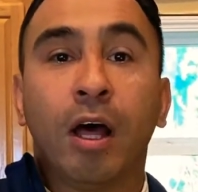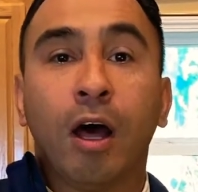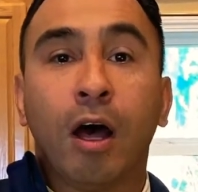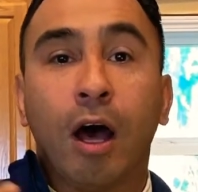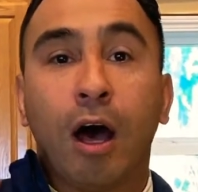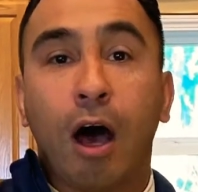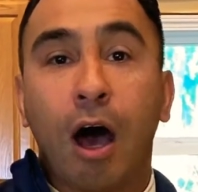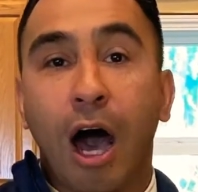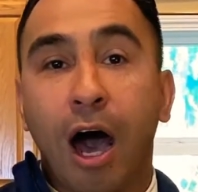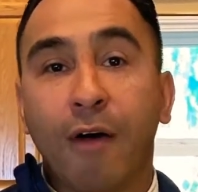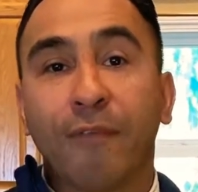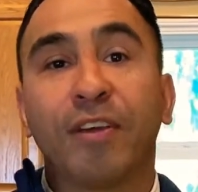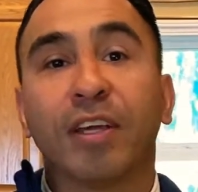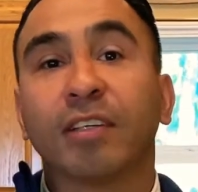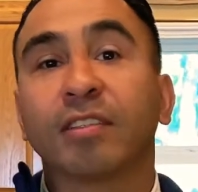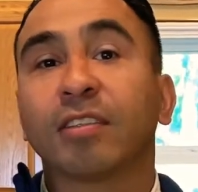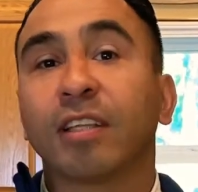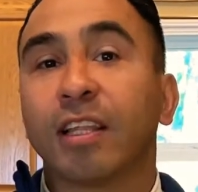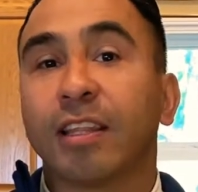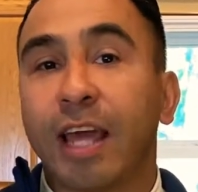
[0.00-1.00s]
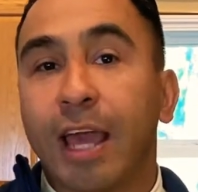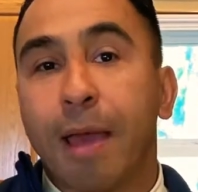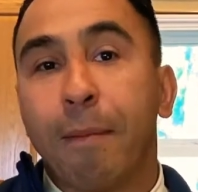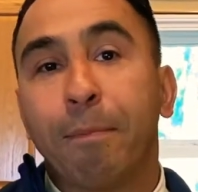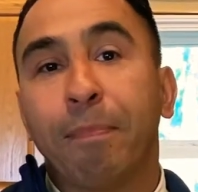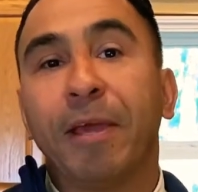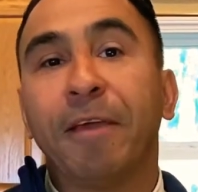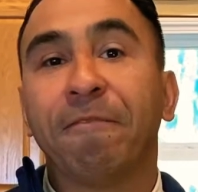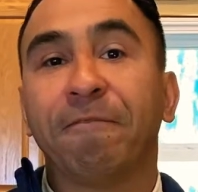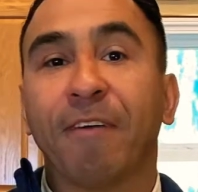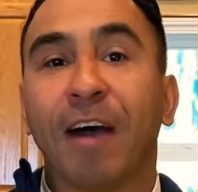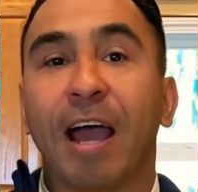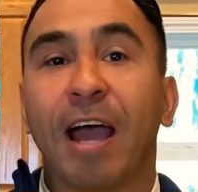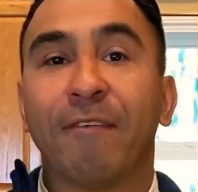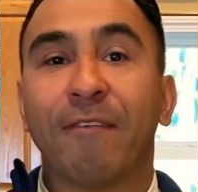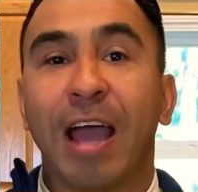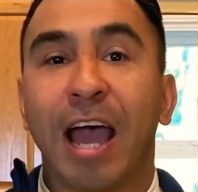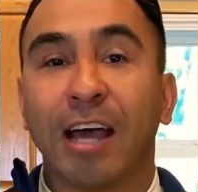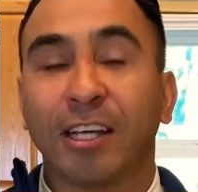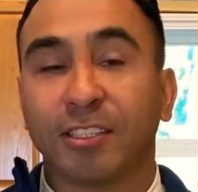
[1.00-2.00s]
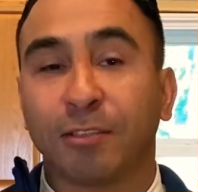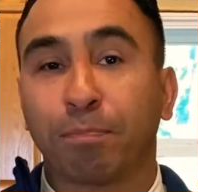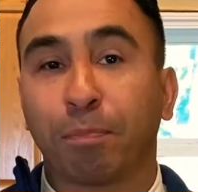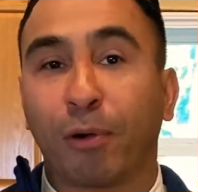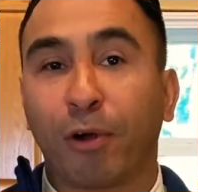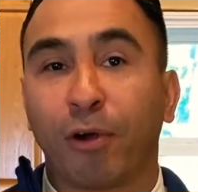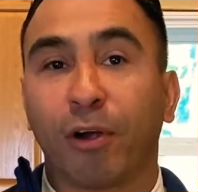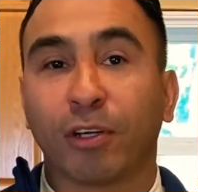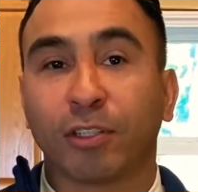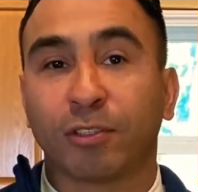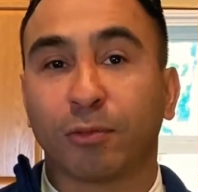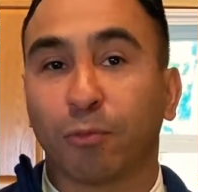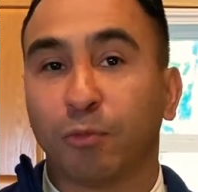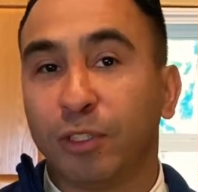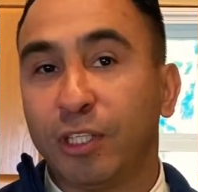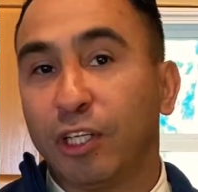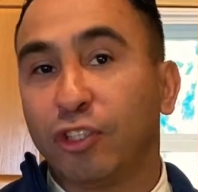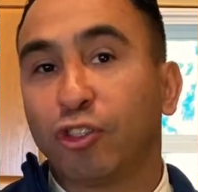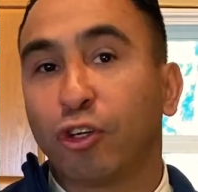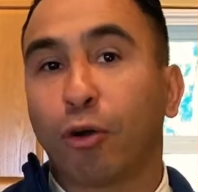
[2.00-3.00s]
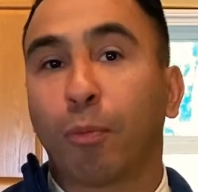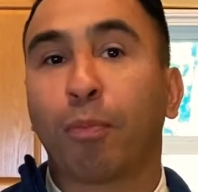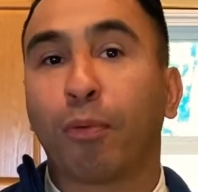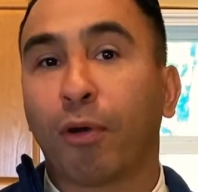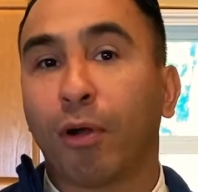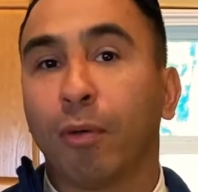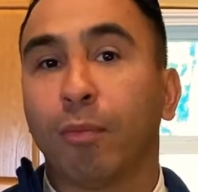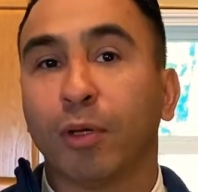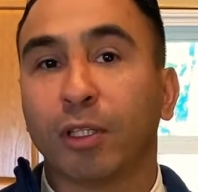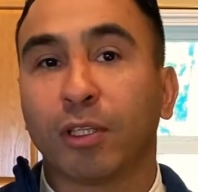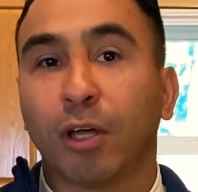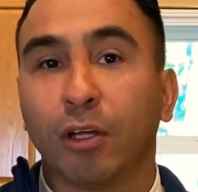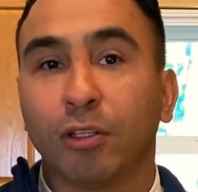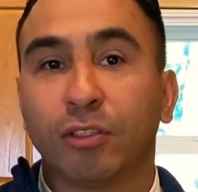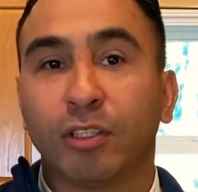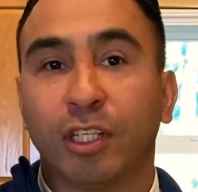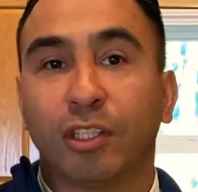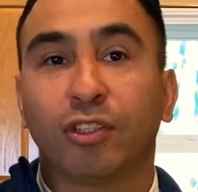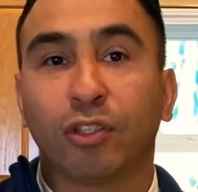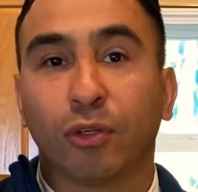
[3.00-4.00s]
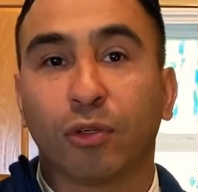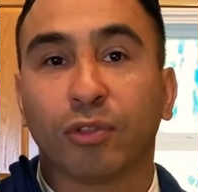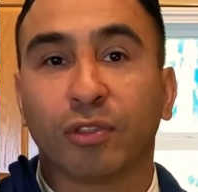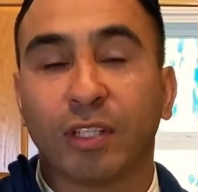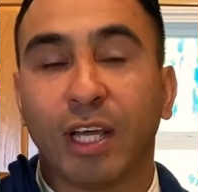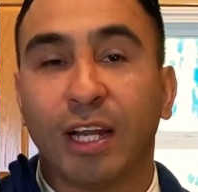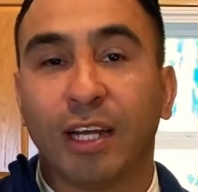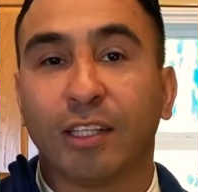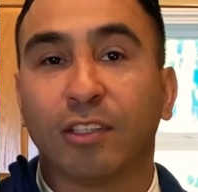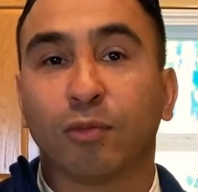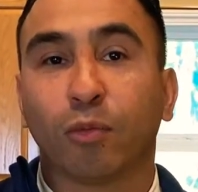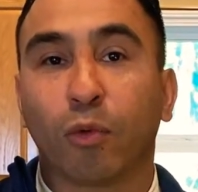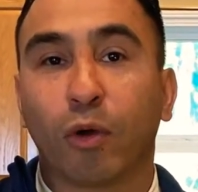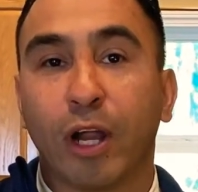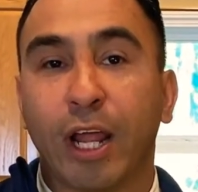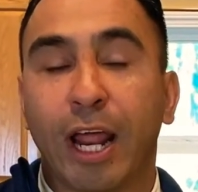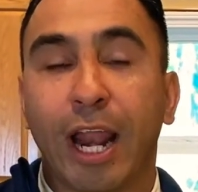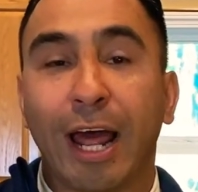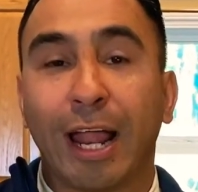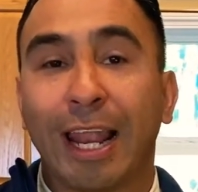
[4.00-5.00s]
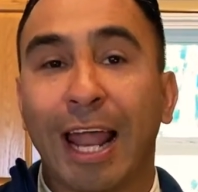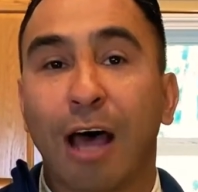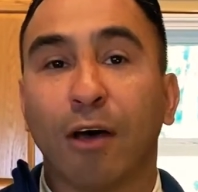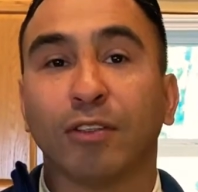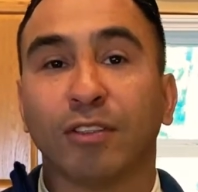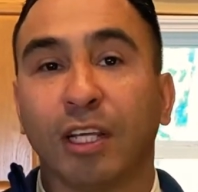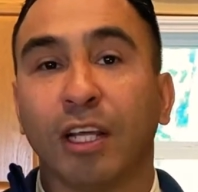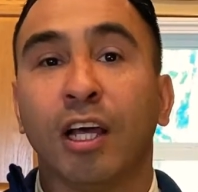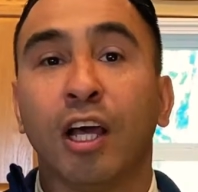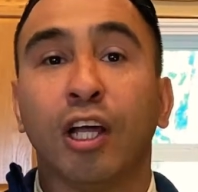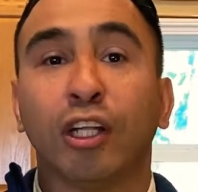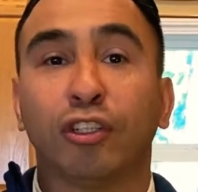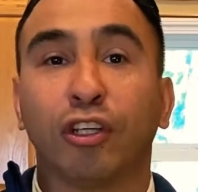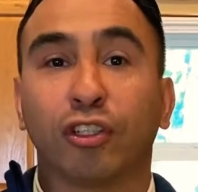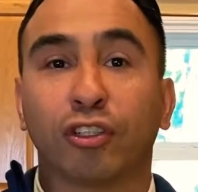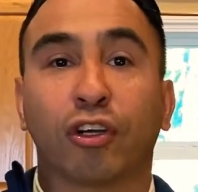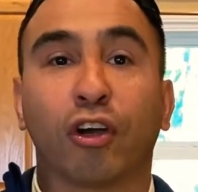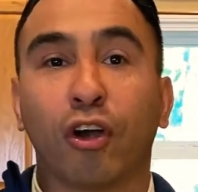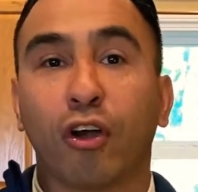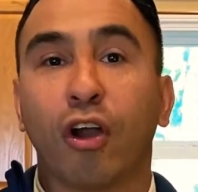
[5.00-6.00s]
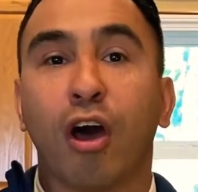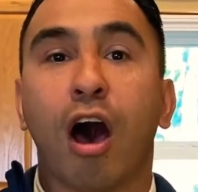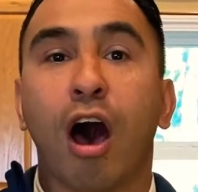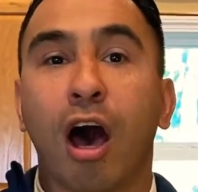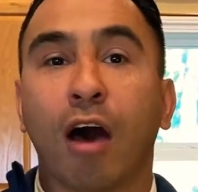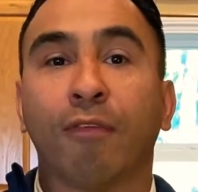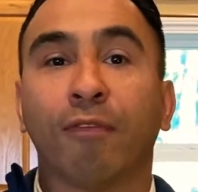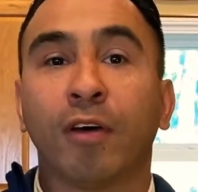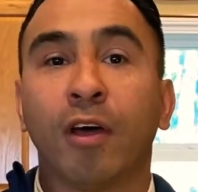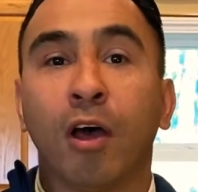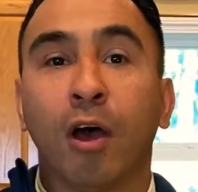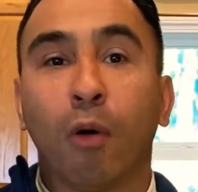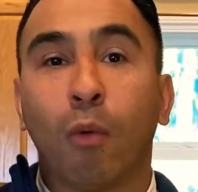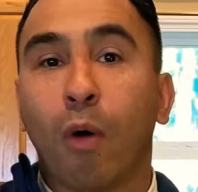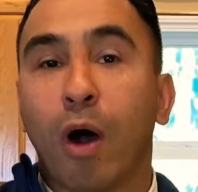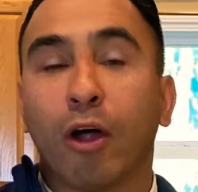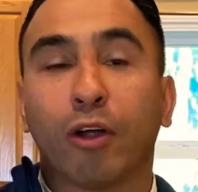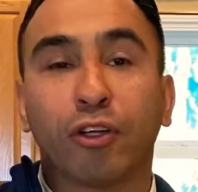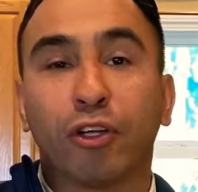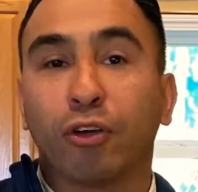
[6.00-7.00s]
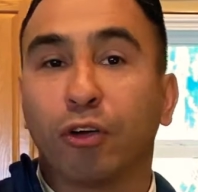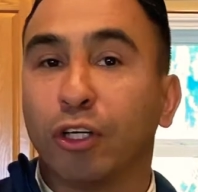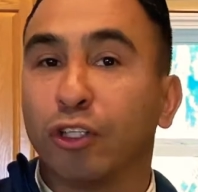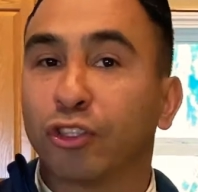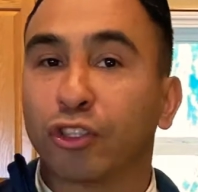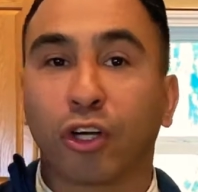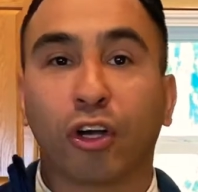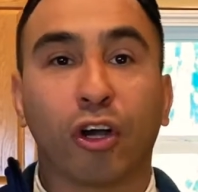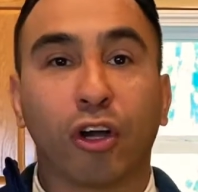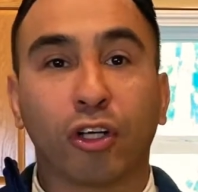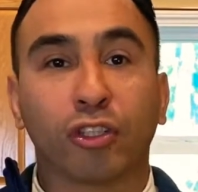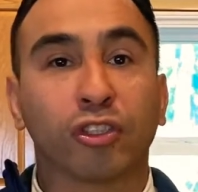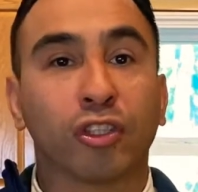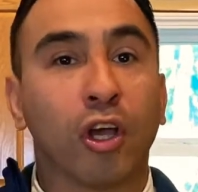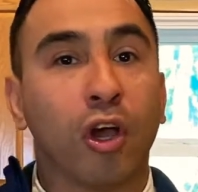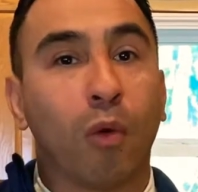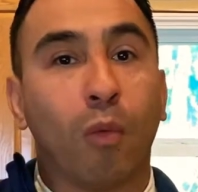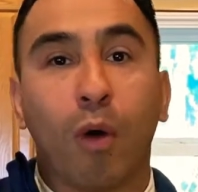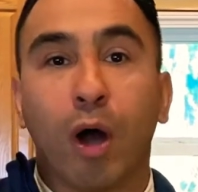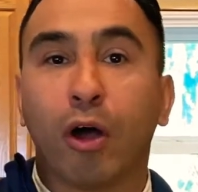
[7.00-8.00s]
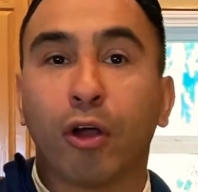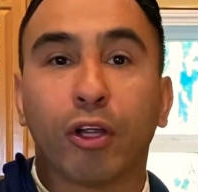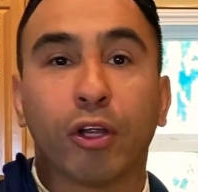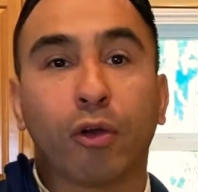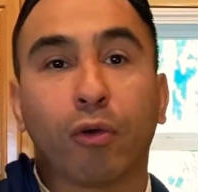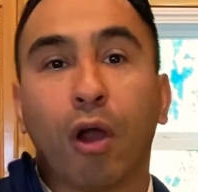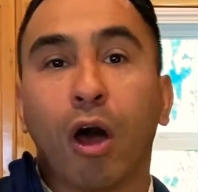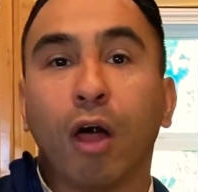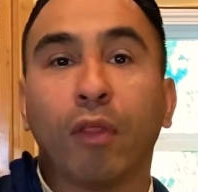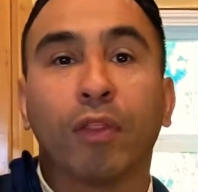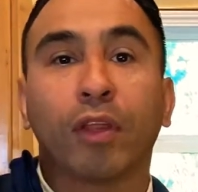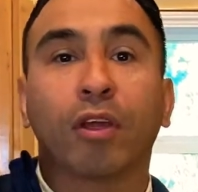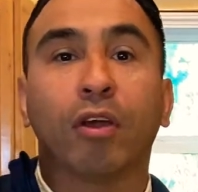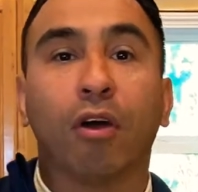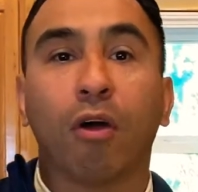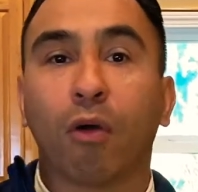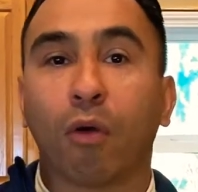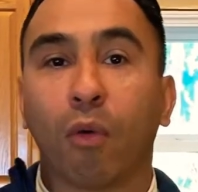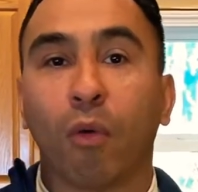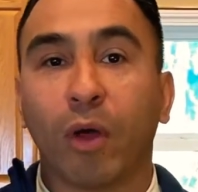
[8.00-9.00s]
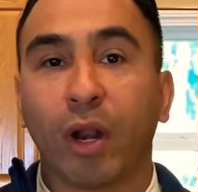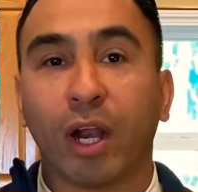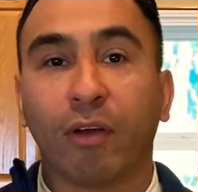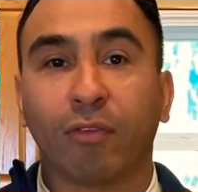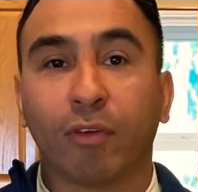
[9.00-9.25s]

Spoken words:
Obviously the MP5 has perks, digital probe with all digital settings where it allows it to turn off while you're in church, while you're on the go or whatever.